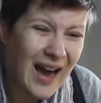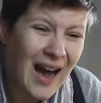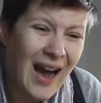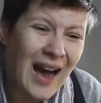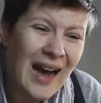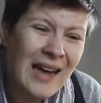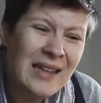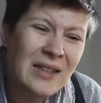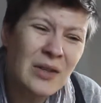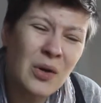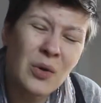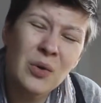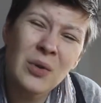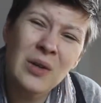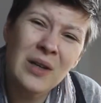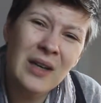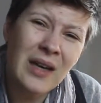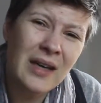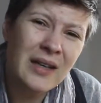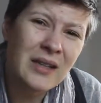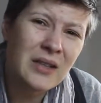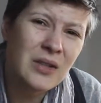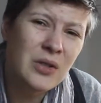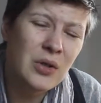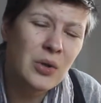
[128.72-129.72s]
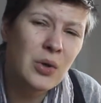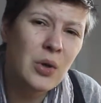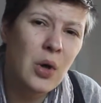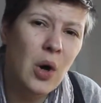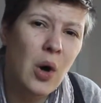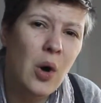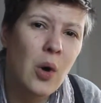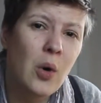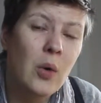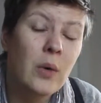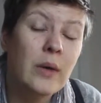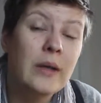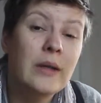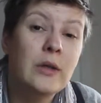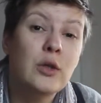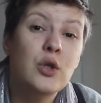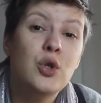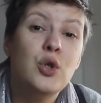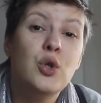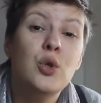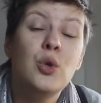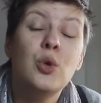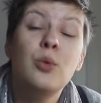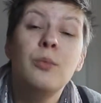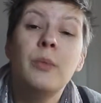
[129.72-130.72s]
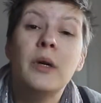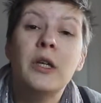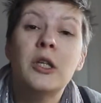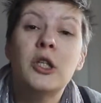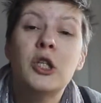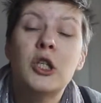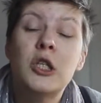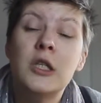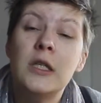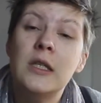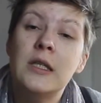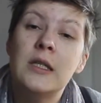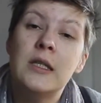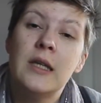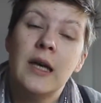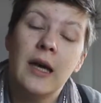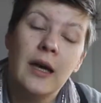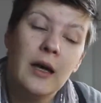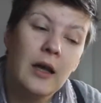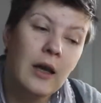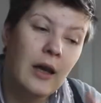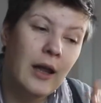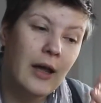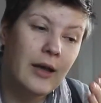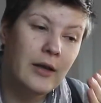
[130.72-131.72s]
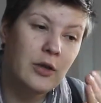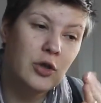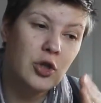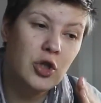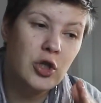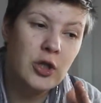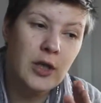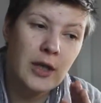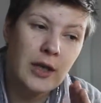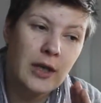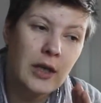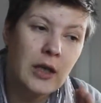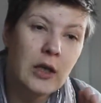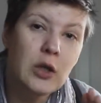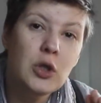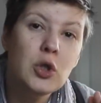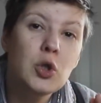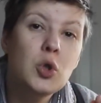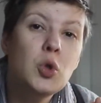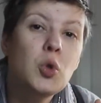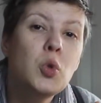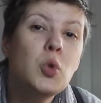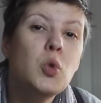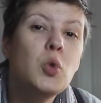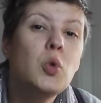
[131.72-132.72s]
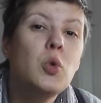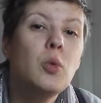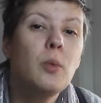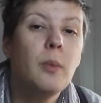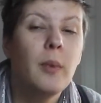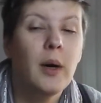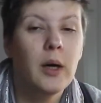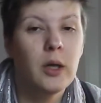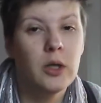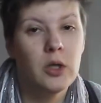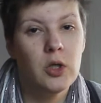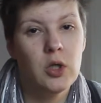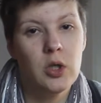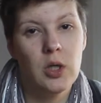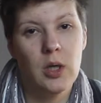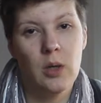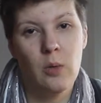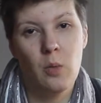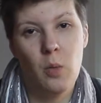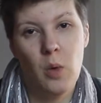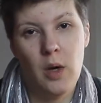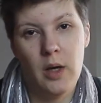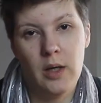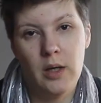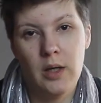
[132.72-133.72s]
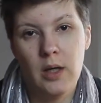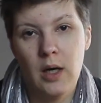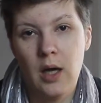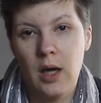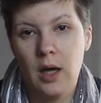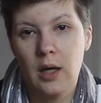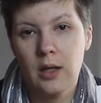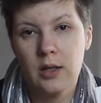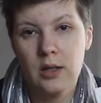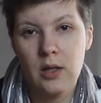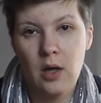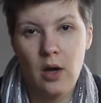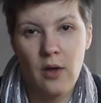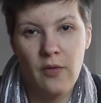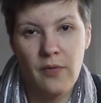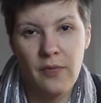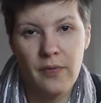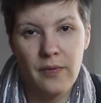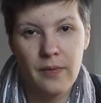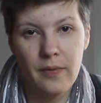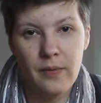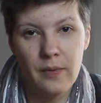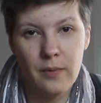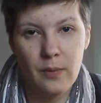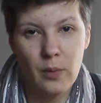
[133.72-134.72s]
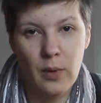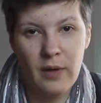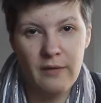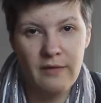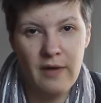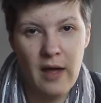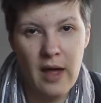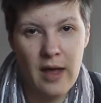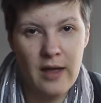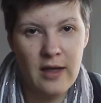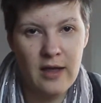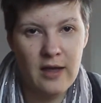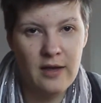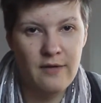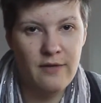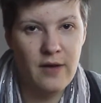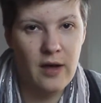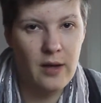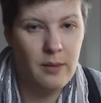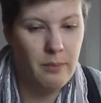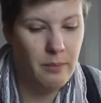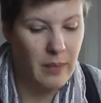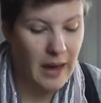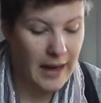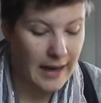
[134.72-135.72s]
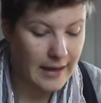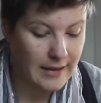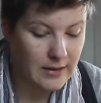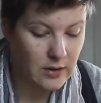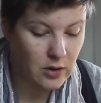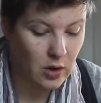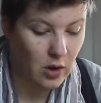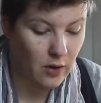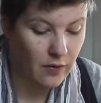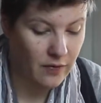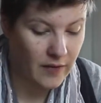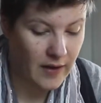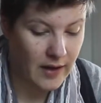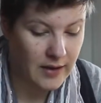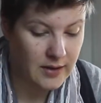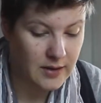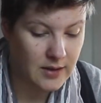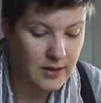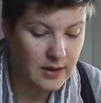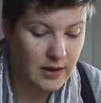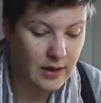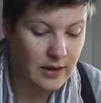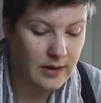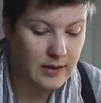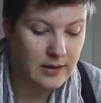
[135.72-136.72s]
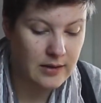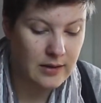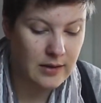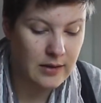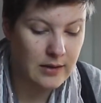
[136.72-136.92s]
I don't like to go in too much detail and shading too much and whatnot on if I paint on that size.